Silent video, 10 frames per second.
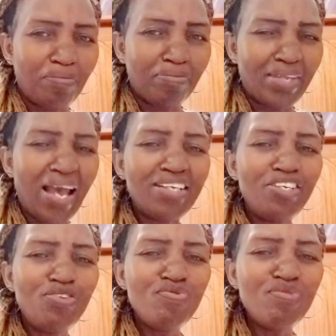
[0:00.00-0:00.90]
and
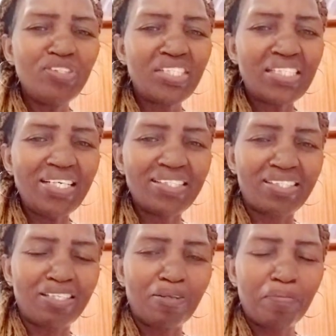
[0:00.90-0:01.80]
He
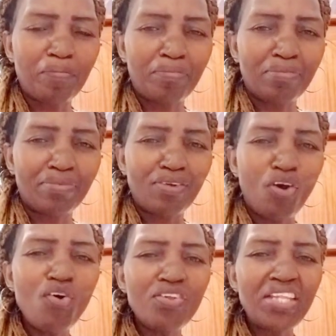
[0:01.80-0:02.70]
uses
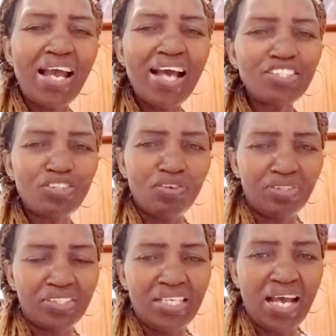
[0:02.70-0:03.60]
all the
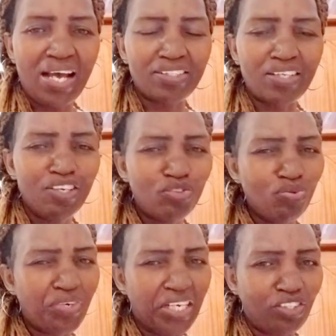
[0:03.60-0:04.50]
arsenals He has to
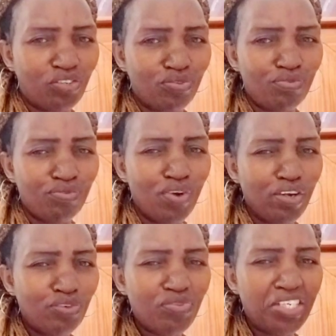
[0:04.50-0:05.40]
rescue you,
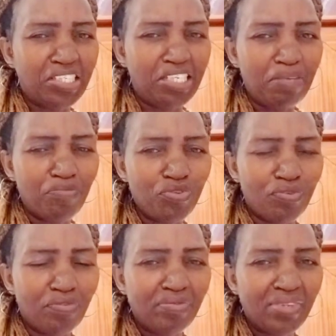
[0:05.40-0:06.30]
to redeem
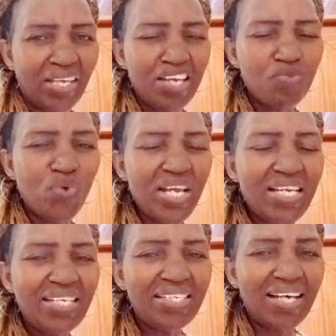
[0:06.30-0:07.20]
you. And when
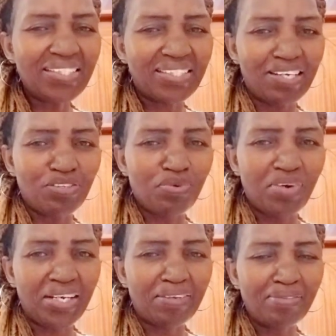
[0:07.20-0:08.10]
He does that
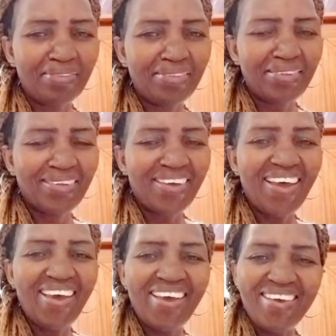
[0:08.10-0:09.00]
one,
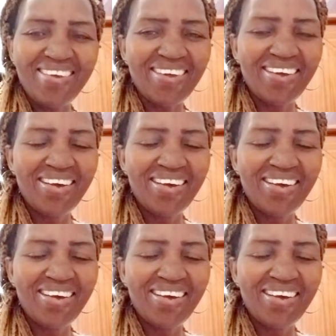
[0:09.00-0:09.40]
hey,